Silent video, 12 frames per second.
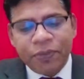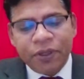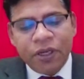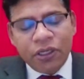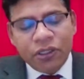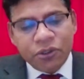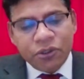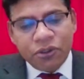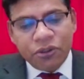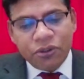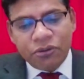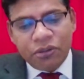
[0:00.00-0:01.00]

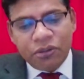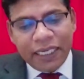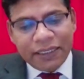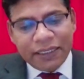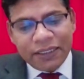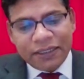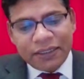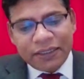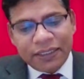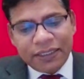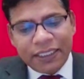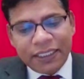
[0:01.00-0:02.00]
So I suggest
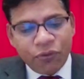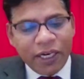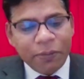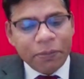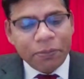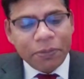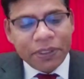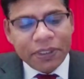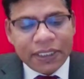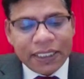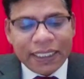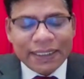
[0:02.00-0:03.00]
reading the white papers,
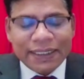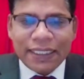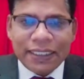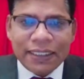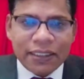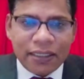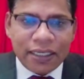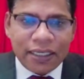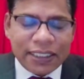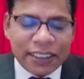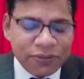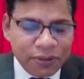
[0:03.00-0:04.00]
case studies, and
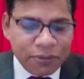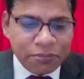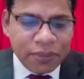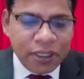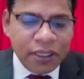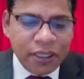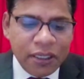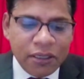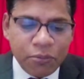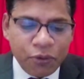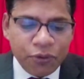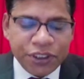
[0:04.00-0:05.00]
articles from
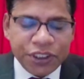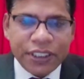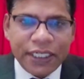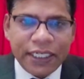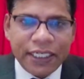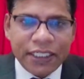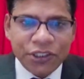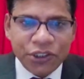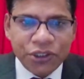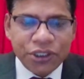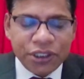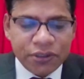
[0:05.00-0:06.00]
professional training
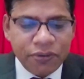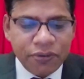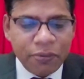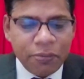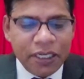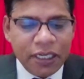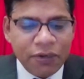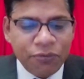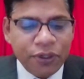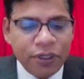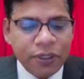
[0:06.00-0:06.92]
institutions will be helpful.